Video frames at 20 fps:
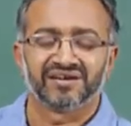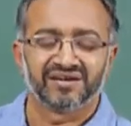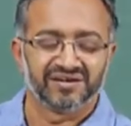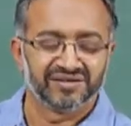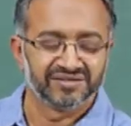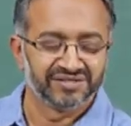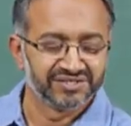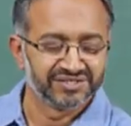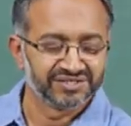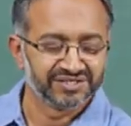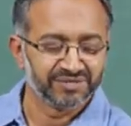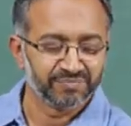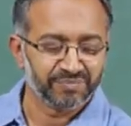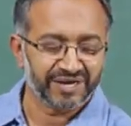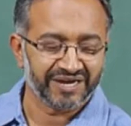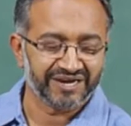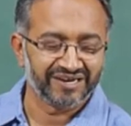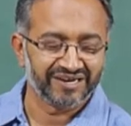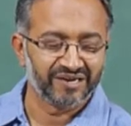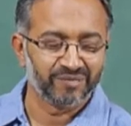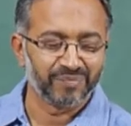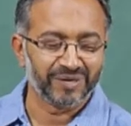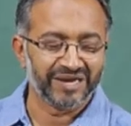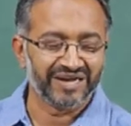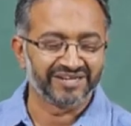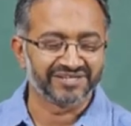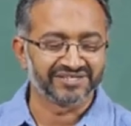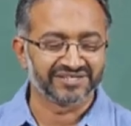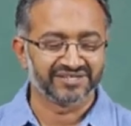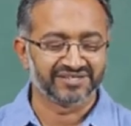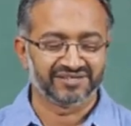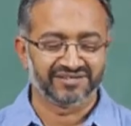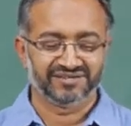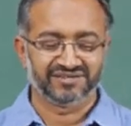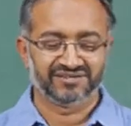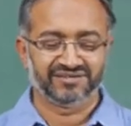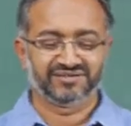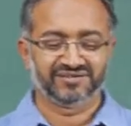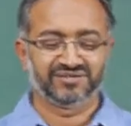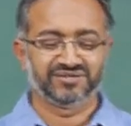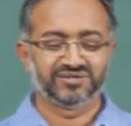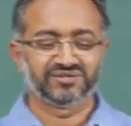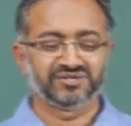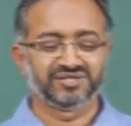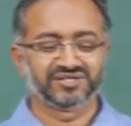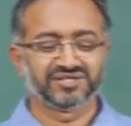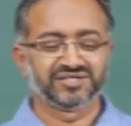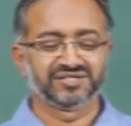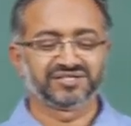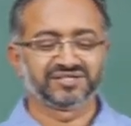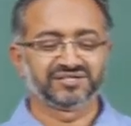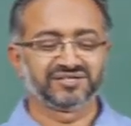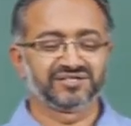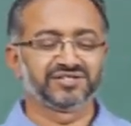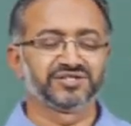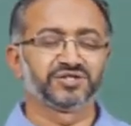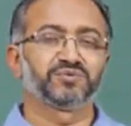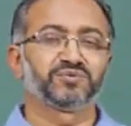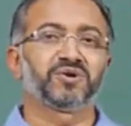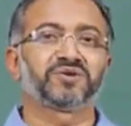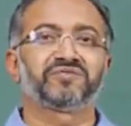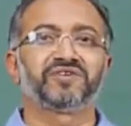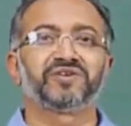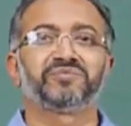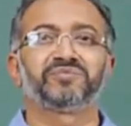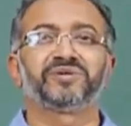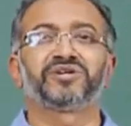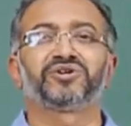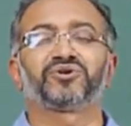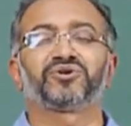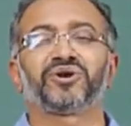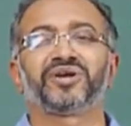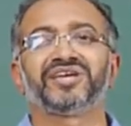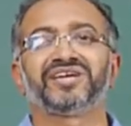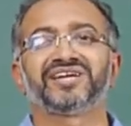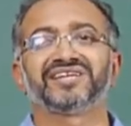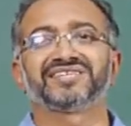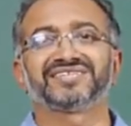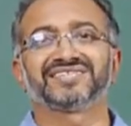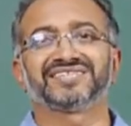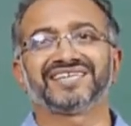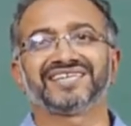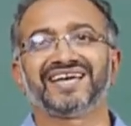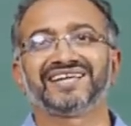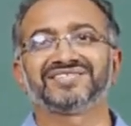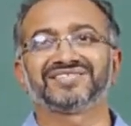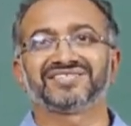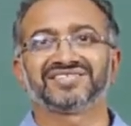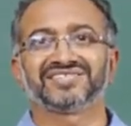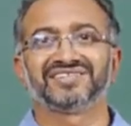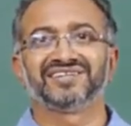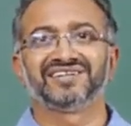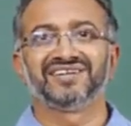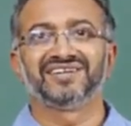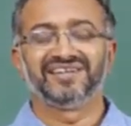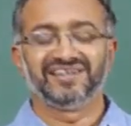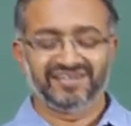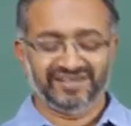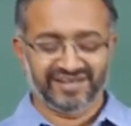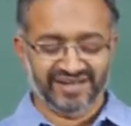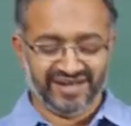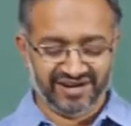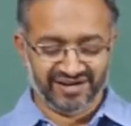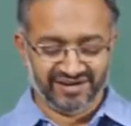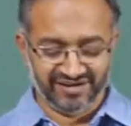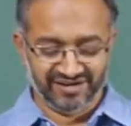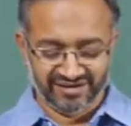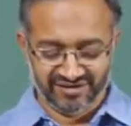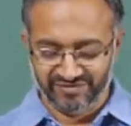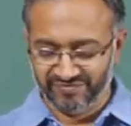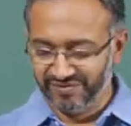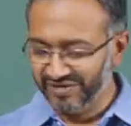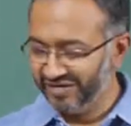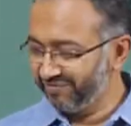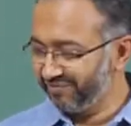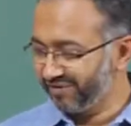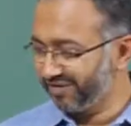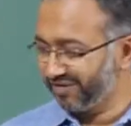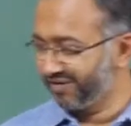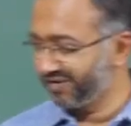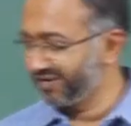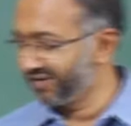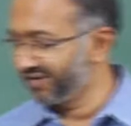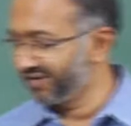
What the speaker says: this is a parallel plate. So this is what we've been drawing as a sketch, and whenever in